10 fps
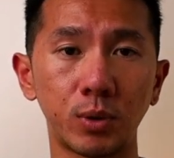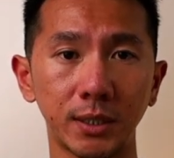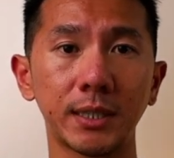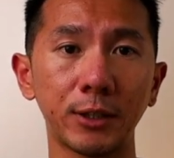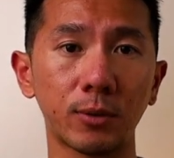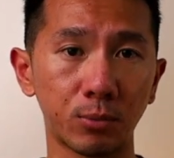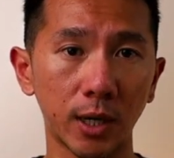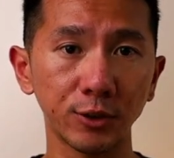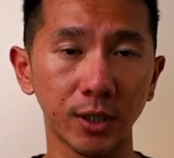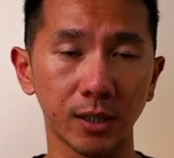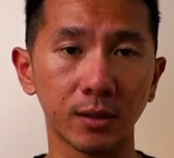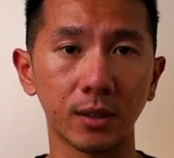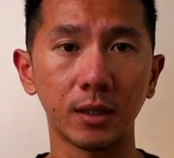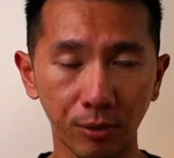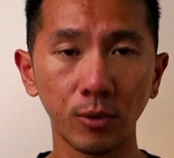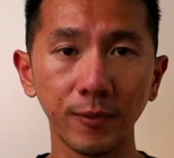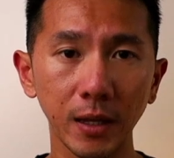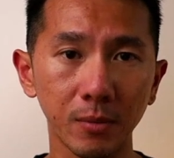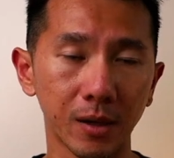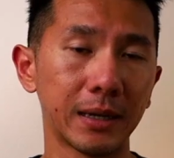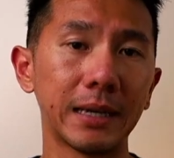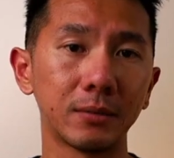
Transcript: present your project through Figma